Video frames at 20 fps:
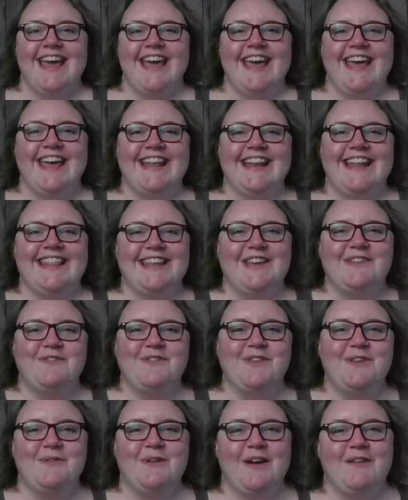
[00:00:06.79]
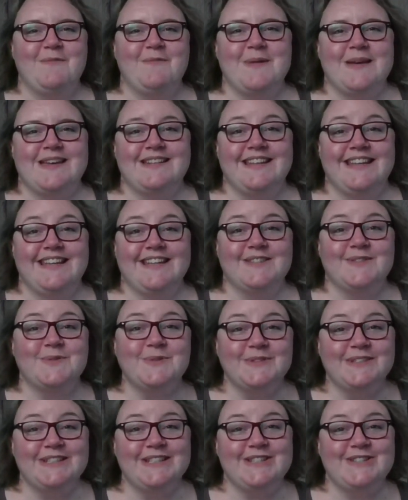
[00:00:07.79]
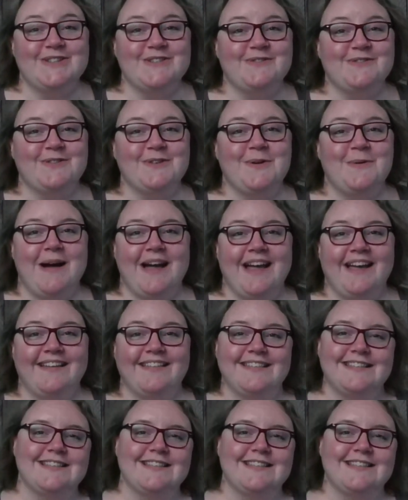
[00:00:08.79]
And I think if you have been a school teacher for a while,